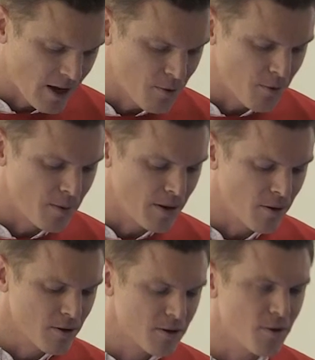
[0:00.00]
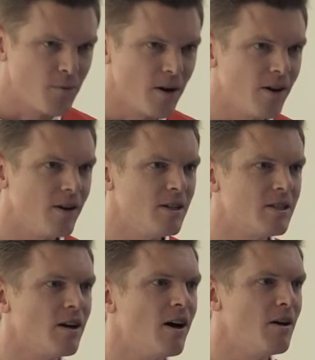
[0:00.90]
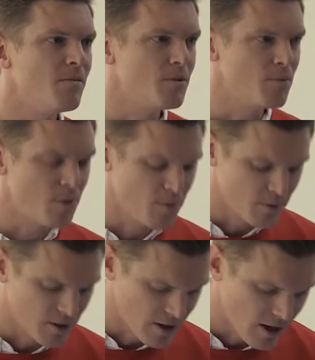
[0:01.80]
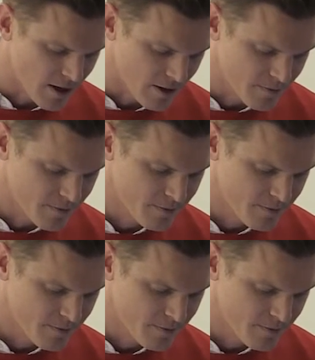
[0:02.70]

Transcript: and it will be also where in time the war will die.